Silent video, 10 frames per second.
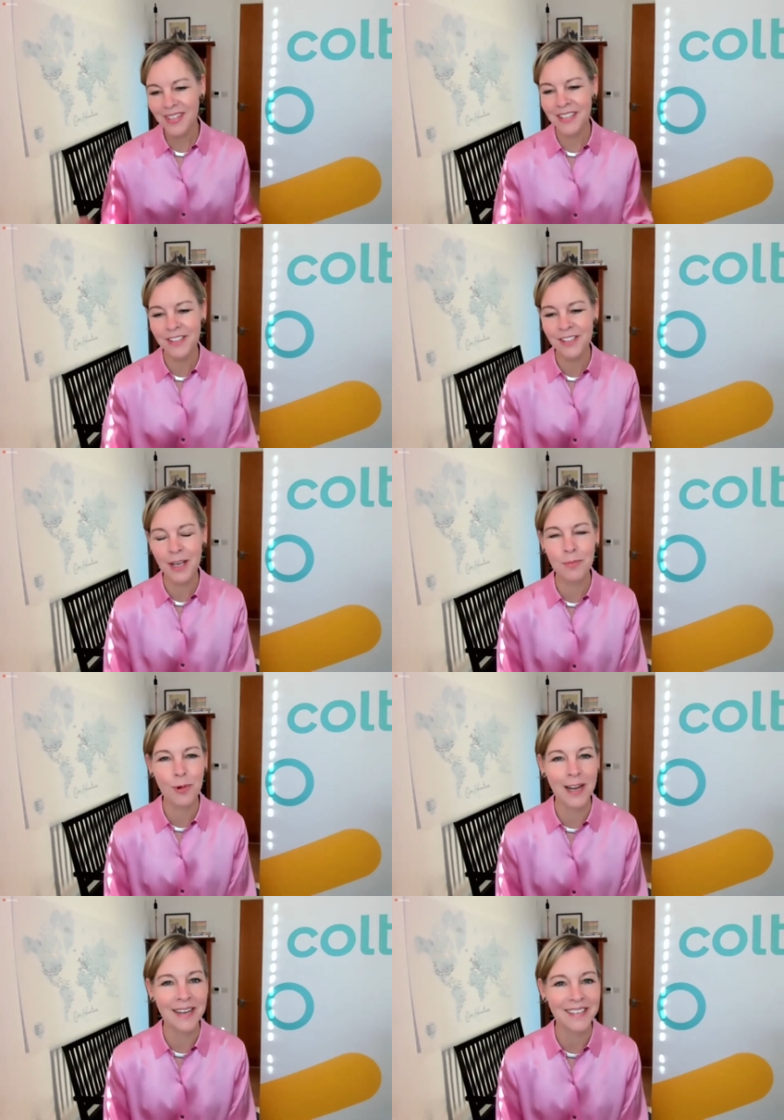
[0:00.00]
in some
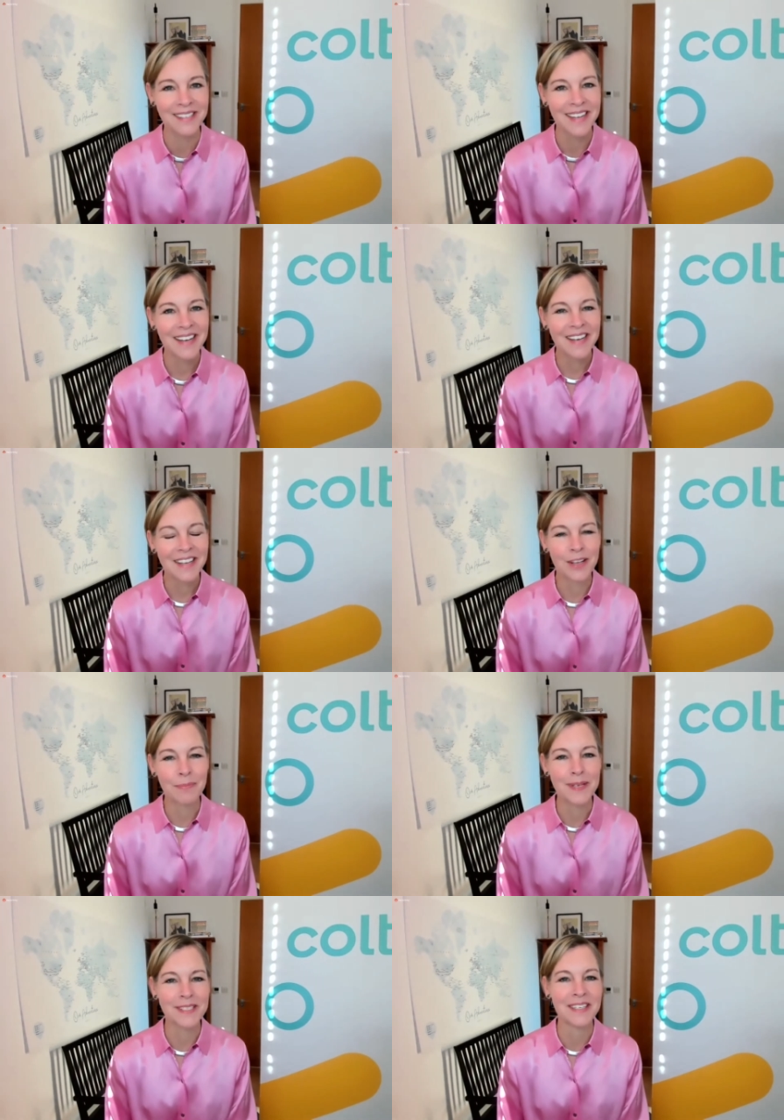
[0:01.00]
ways, the
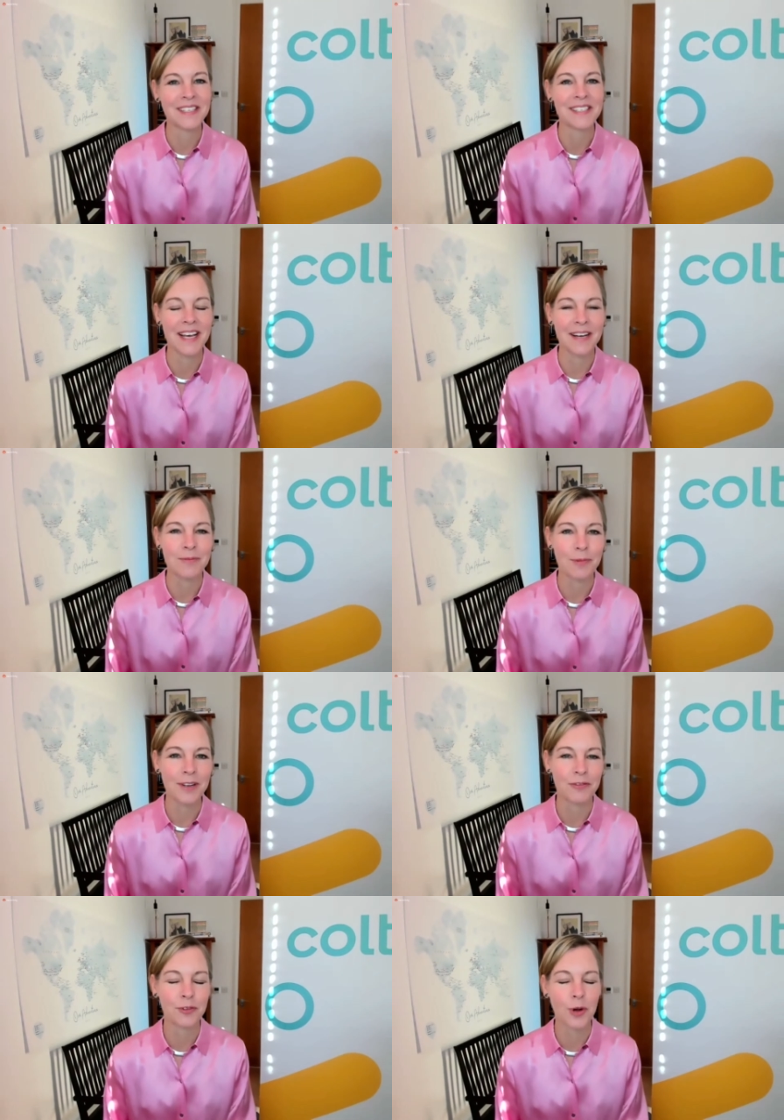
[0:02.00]
business that
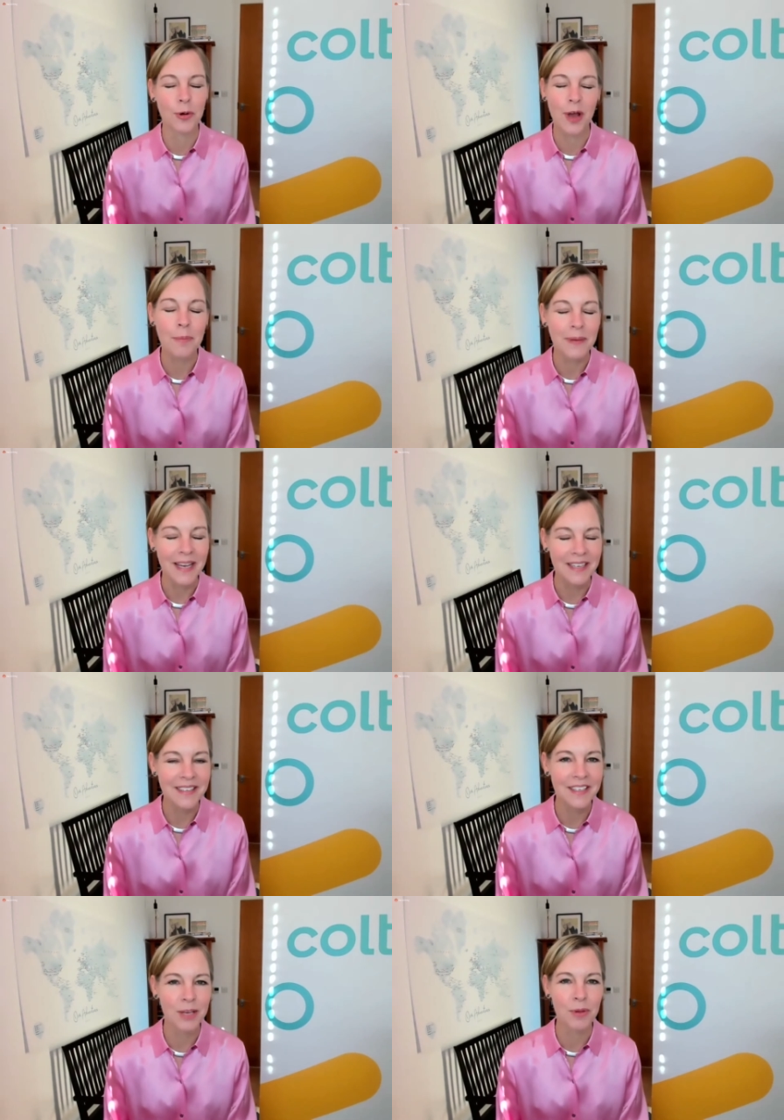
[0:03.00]
we've grown up
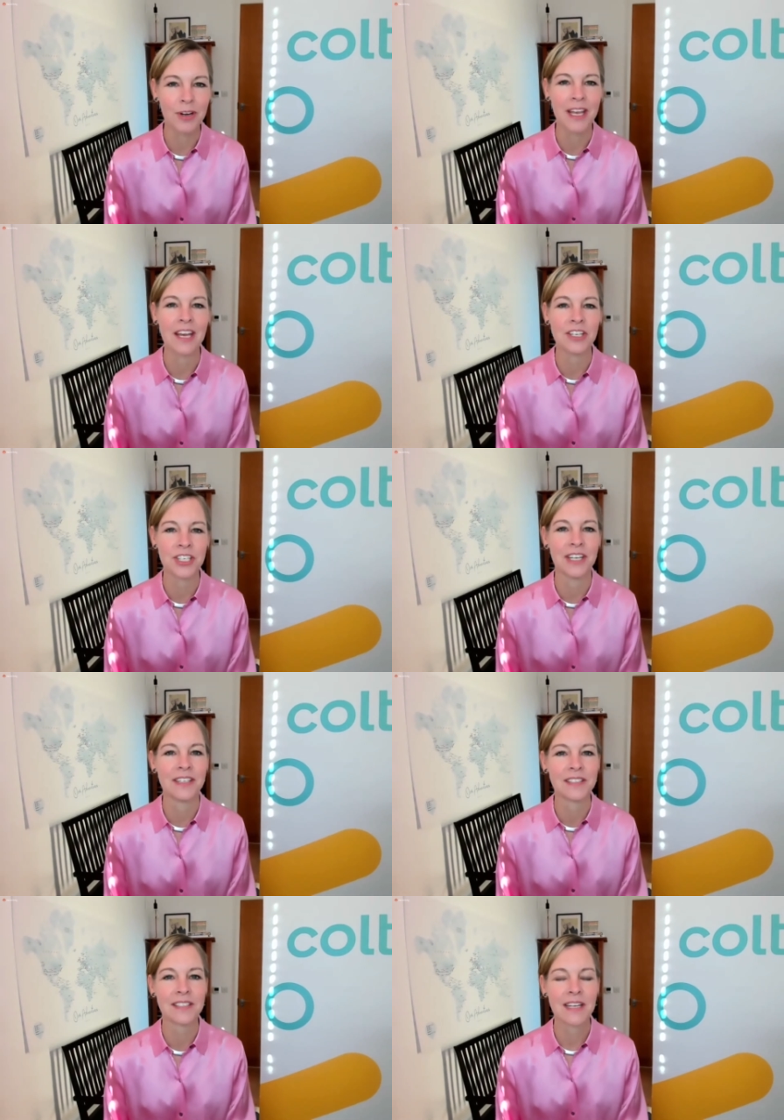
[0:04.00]
in,
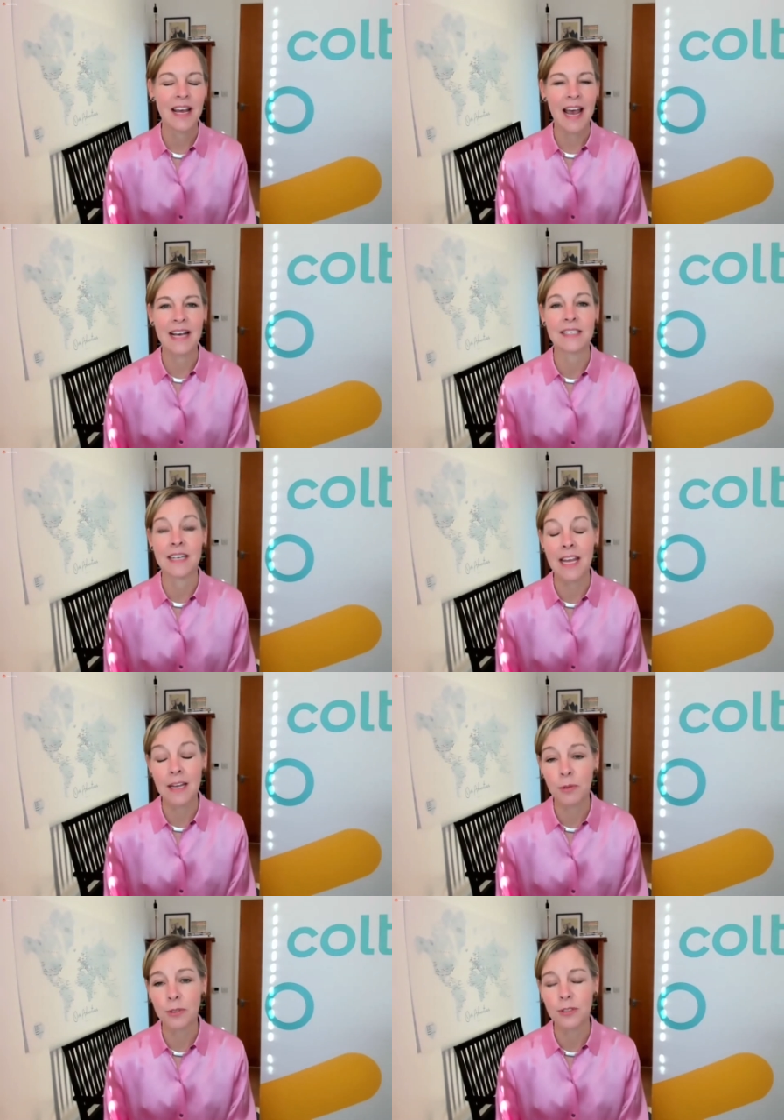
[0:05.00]
communications, has
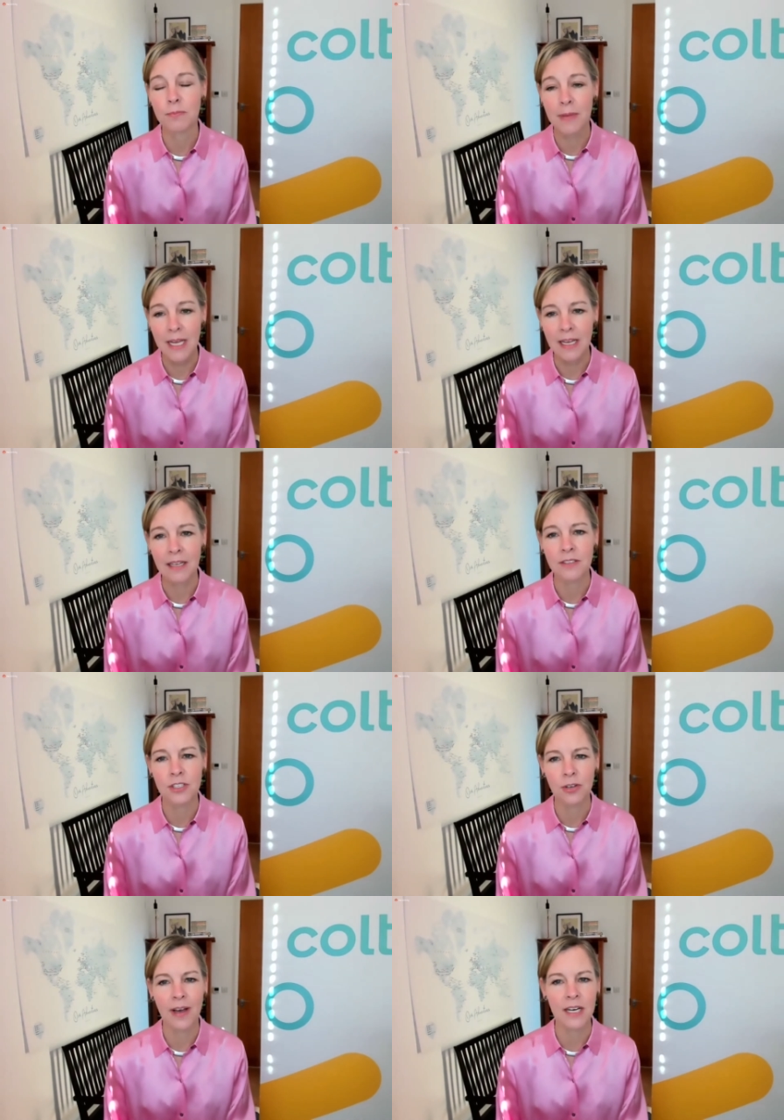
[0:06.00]
enabled me
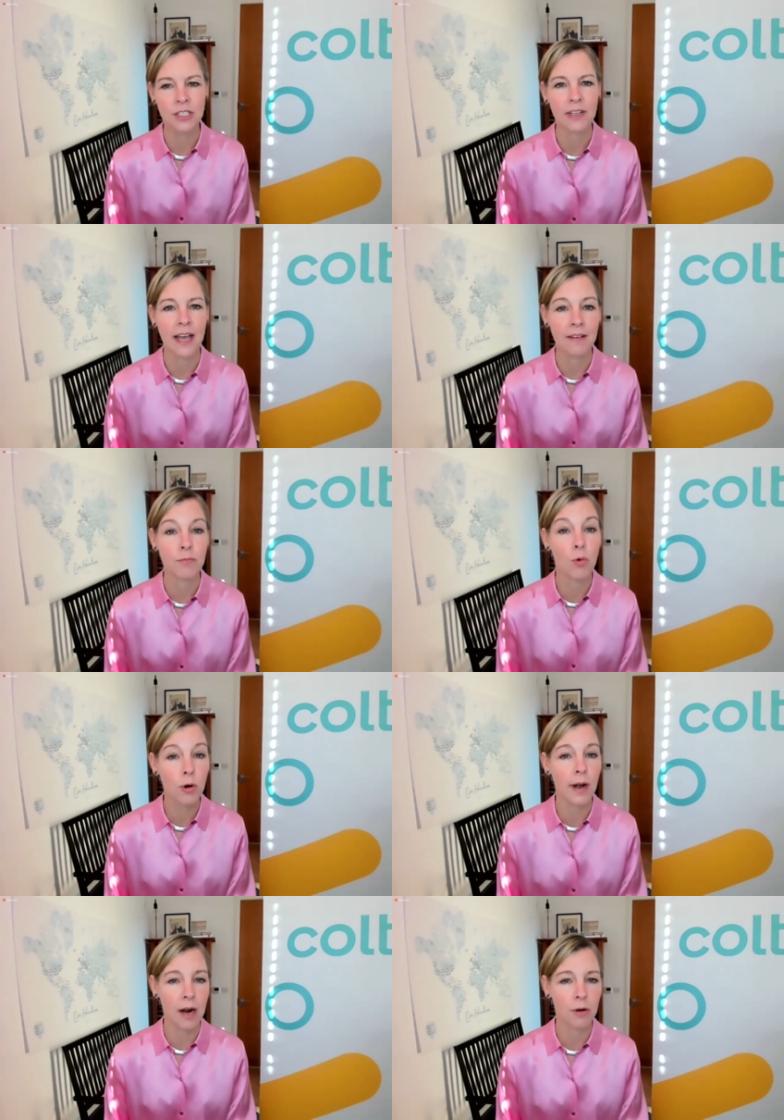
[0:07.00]
to actually have
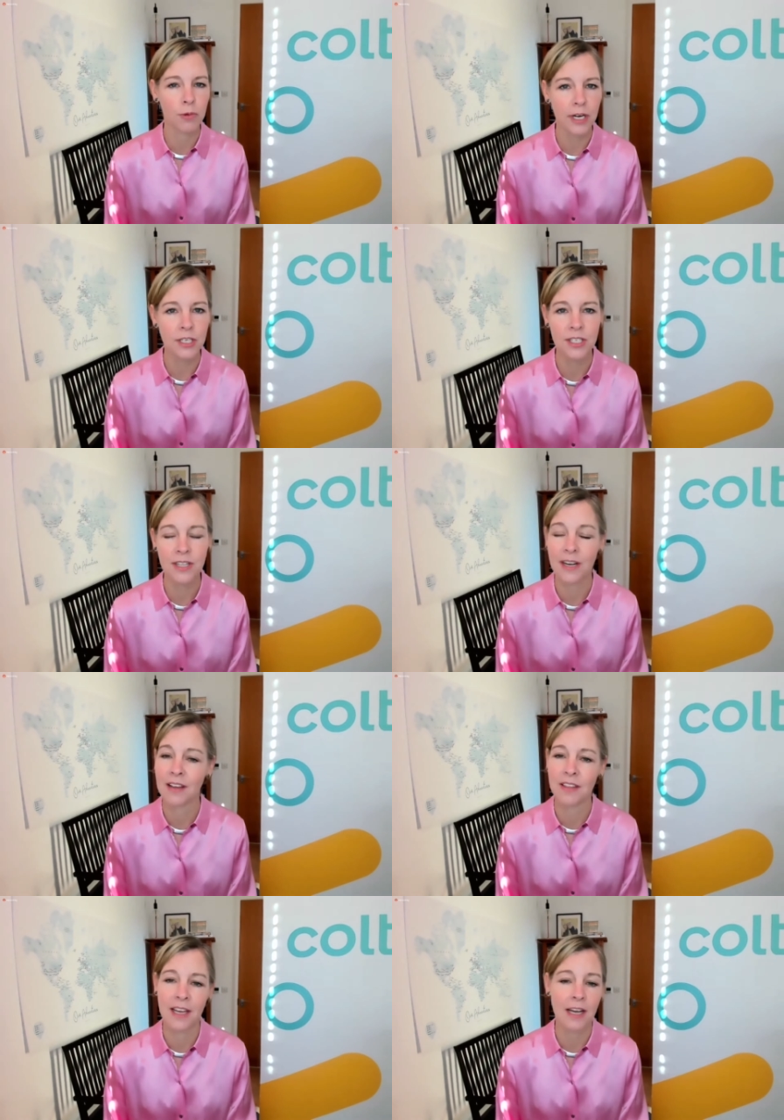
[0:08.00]
more outreach than I
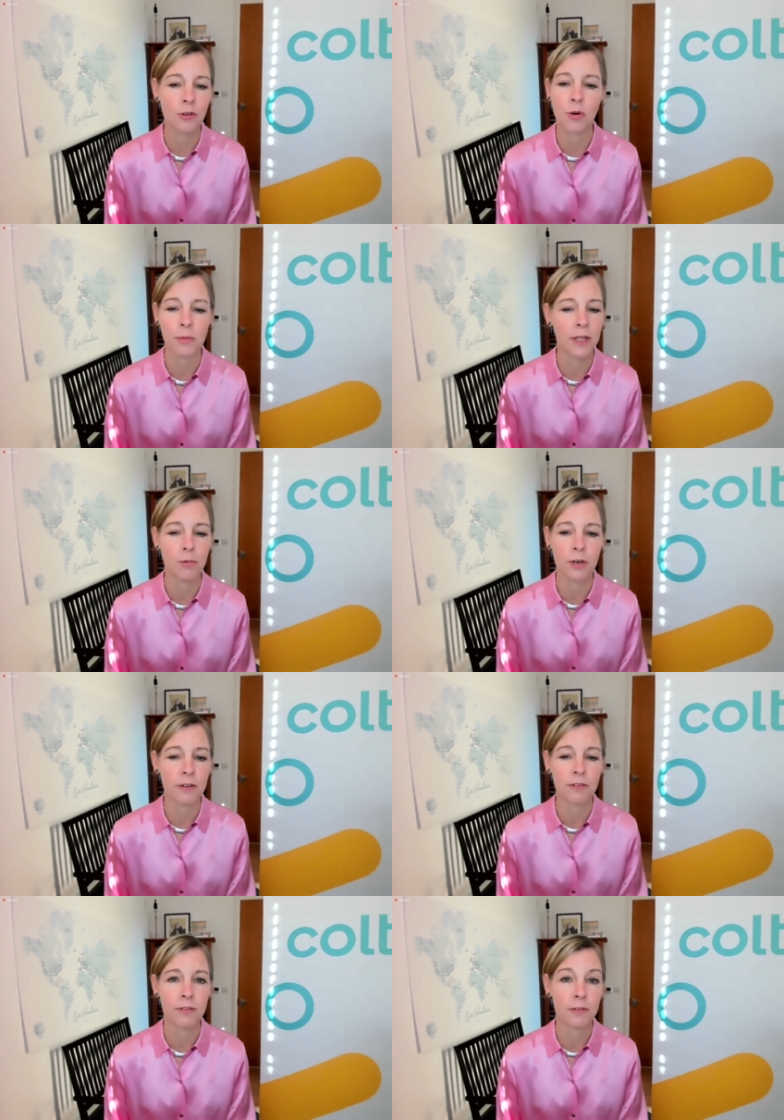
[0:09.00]
think I normally would
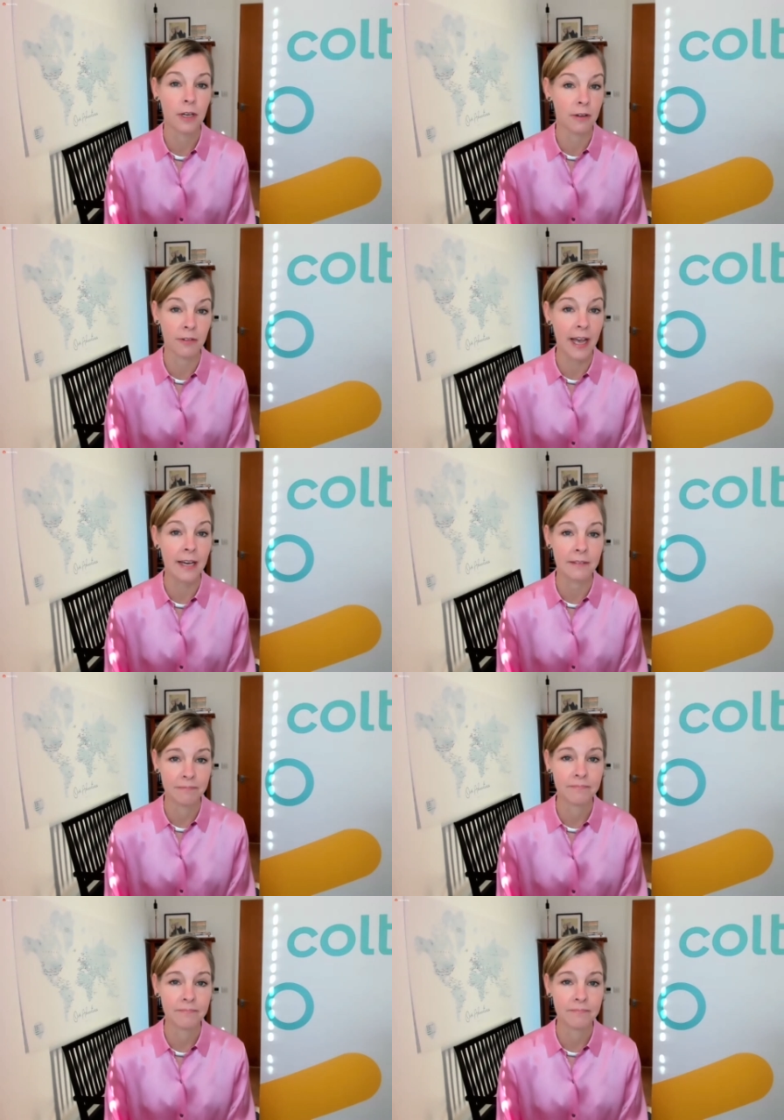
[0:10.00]
have, have had.